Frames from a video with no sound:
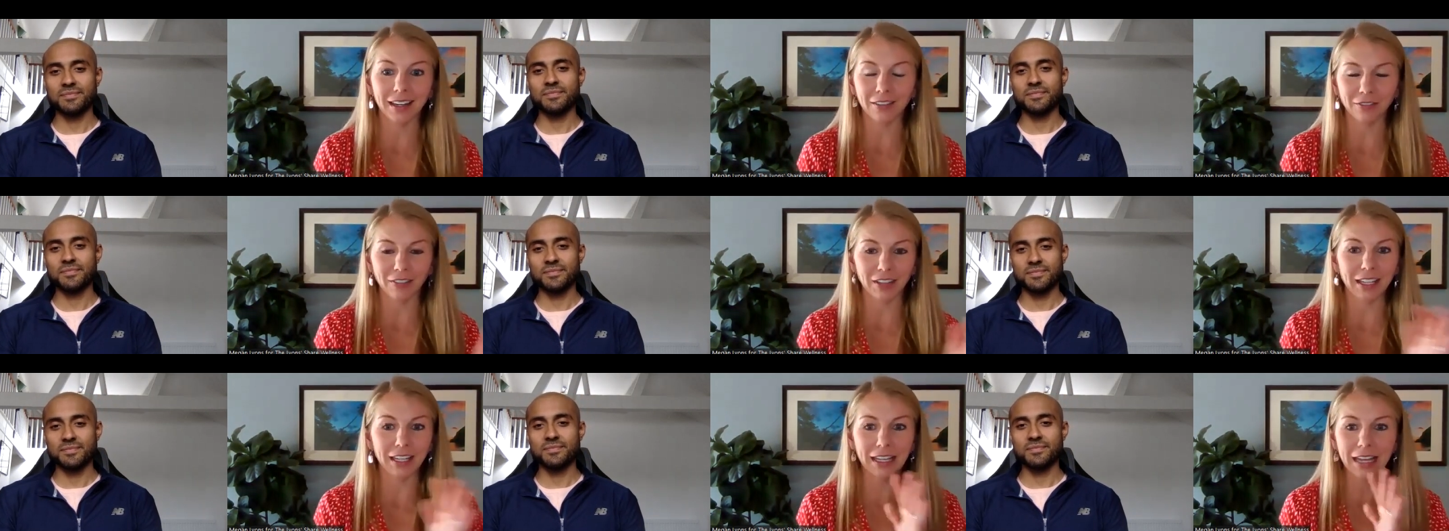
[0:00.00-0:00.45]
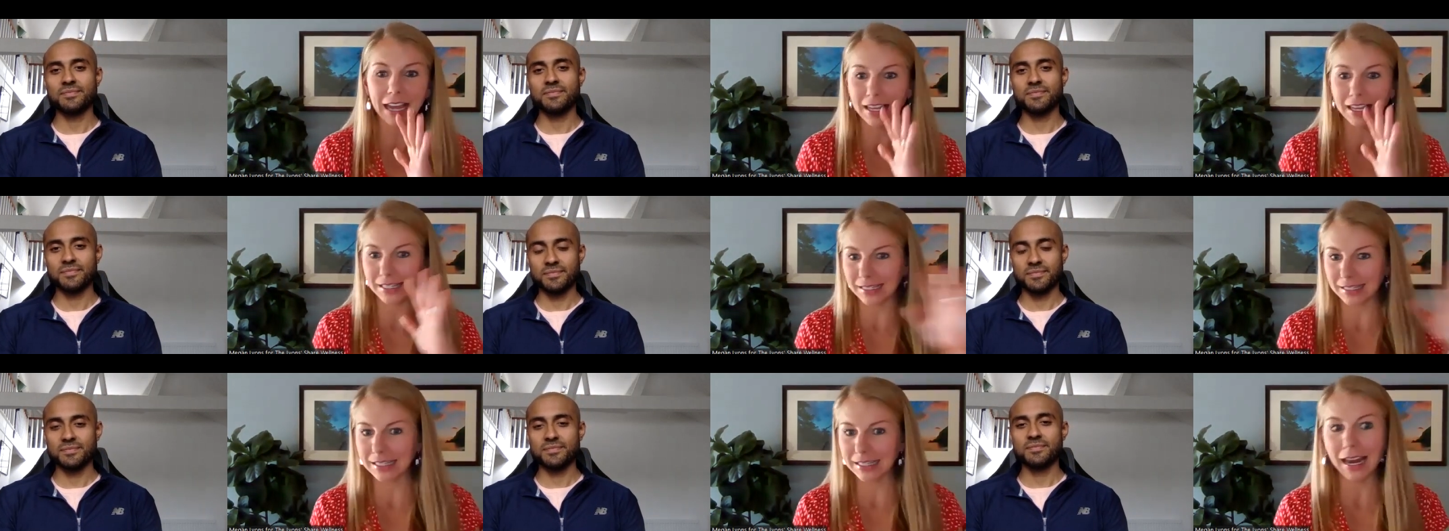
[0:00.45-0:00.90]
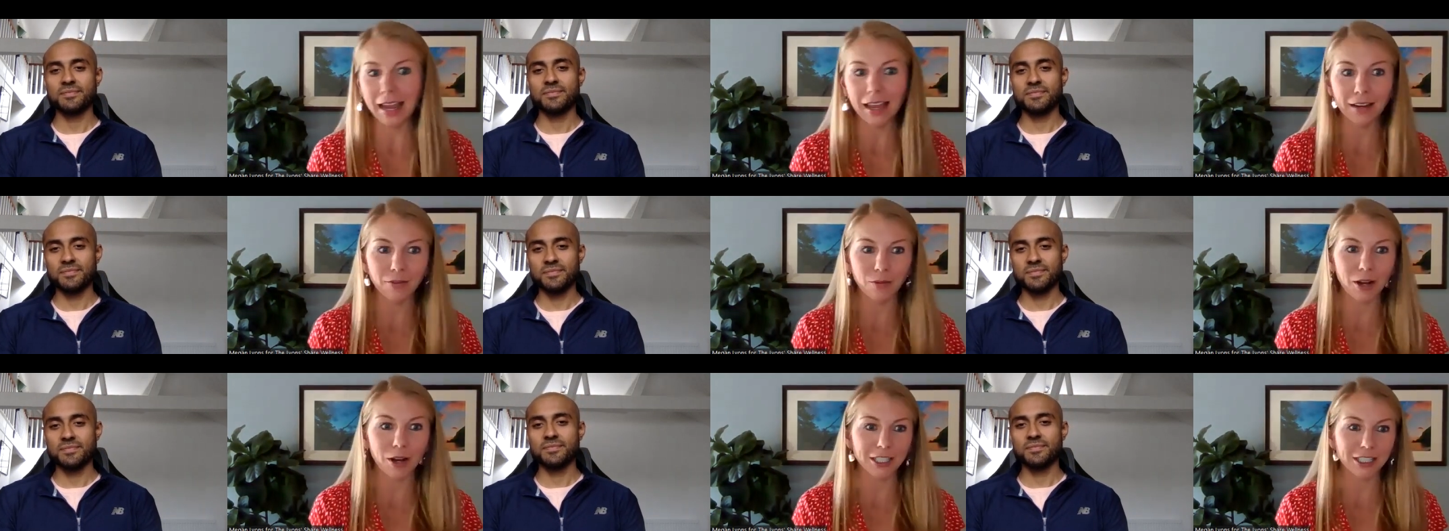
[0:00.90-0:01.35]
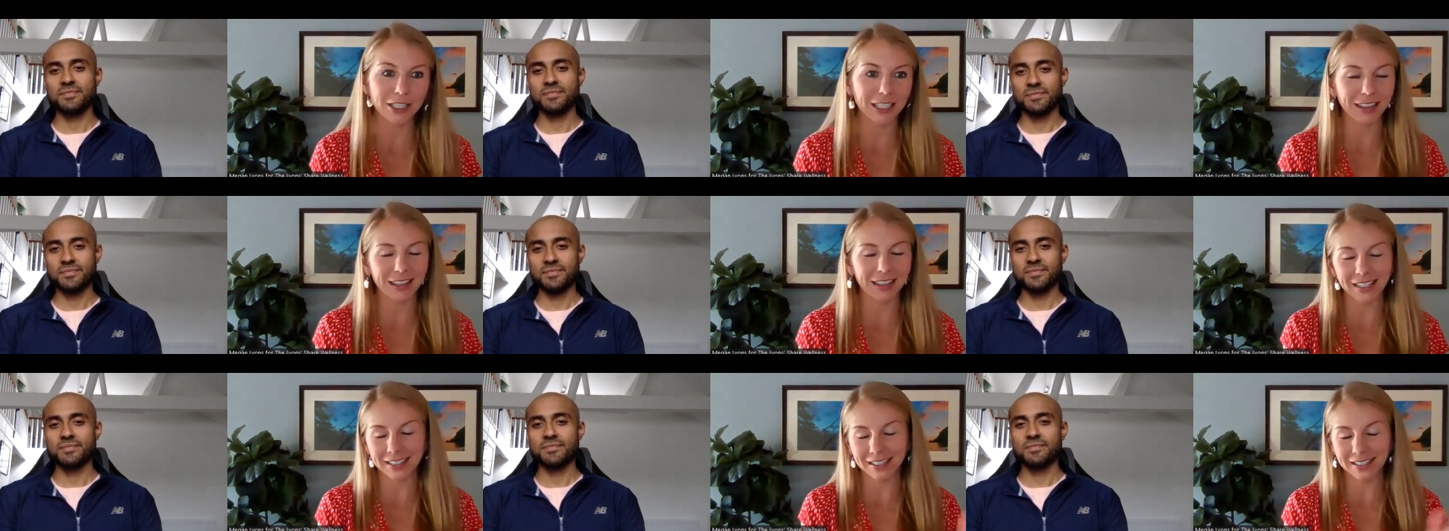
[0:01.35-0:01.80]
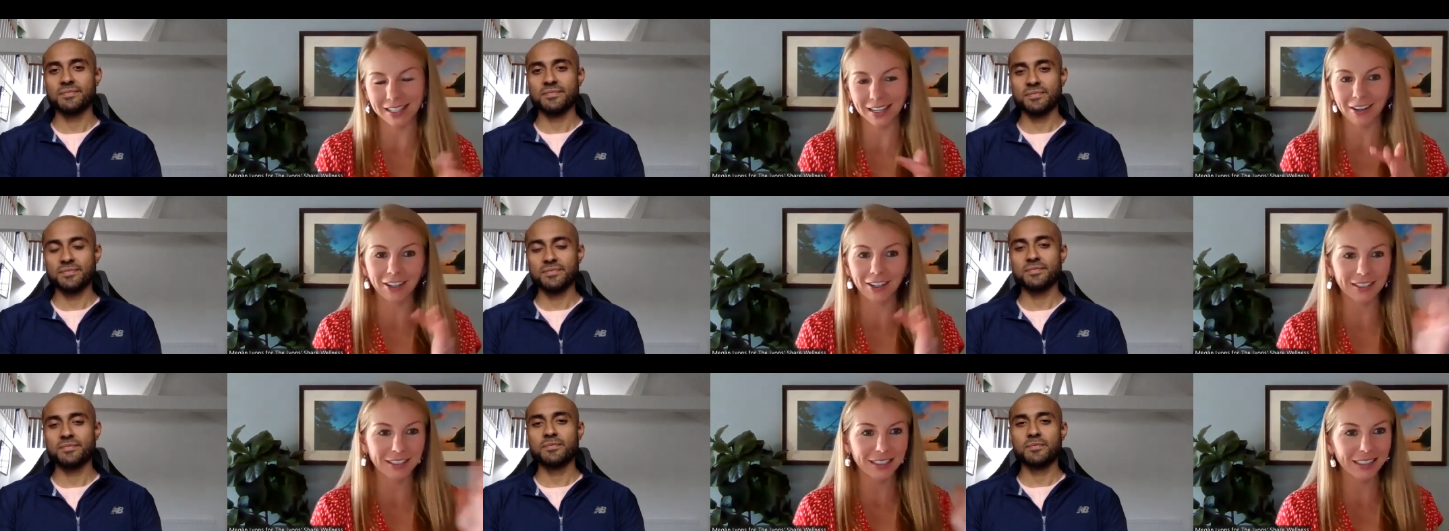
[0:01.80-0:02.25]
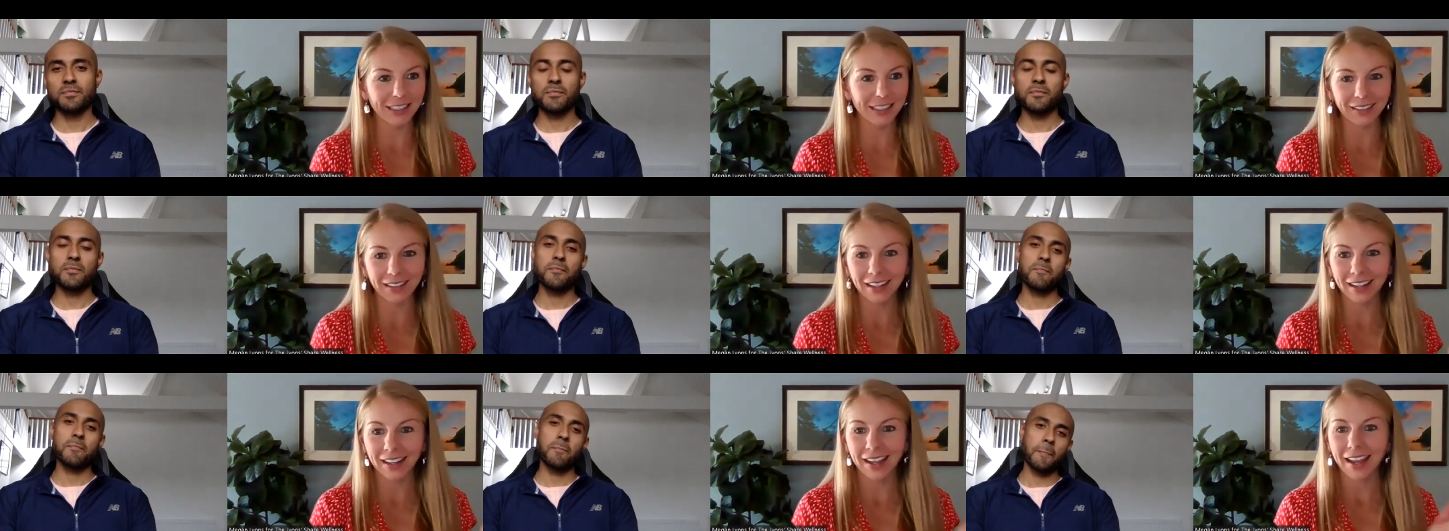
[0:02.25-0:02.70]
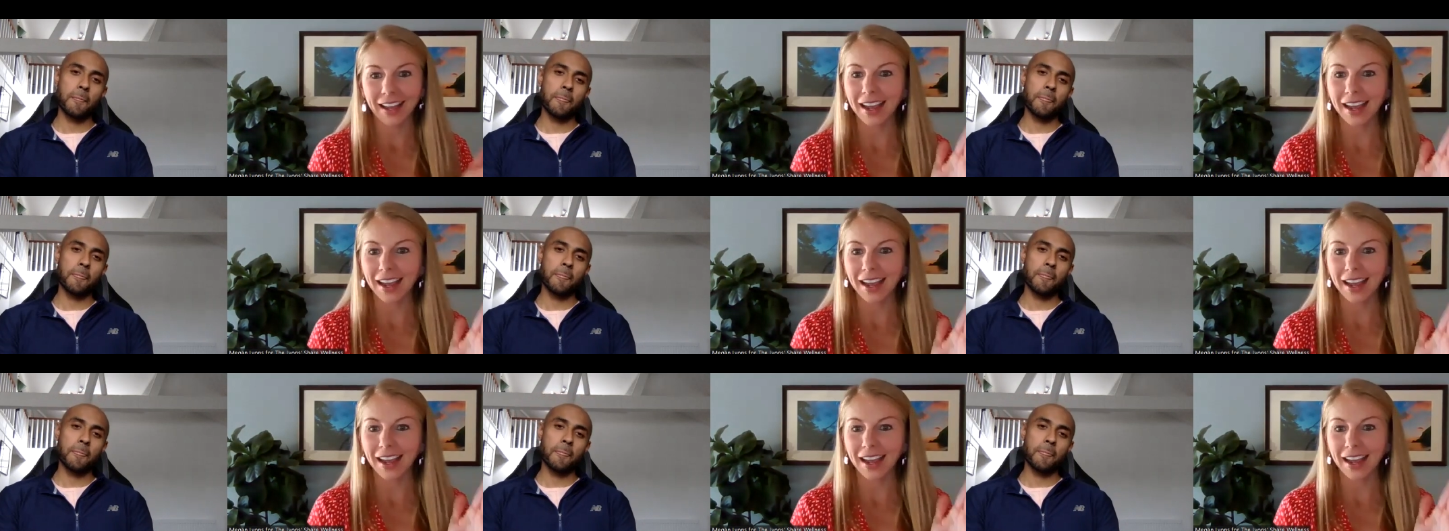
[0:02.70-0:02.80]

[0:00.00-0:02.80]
Speaker 1: if he can't stand watching things that aren't in